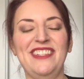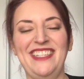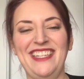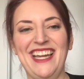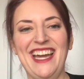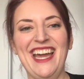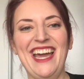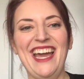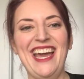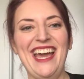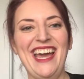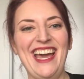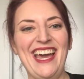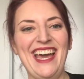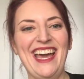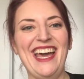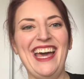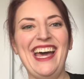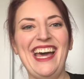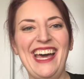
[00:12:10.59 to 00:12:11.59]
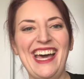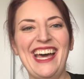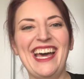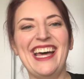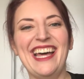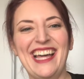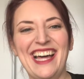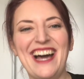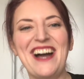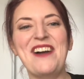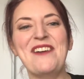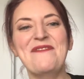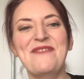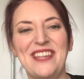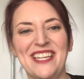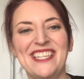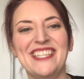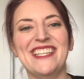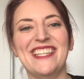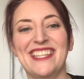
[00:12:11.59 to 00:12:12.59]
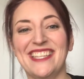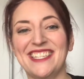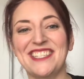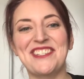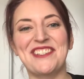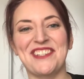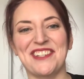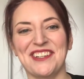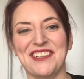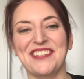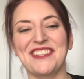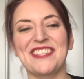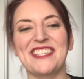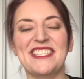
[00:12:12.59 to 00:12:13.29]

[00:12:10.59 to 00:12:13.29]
Yeah, I'm into this shirt.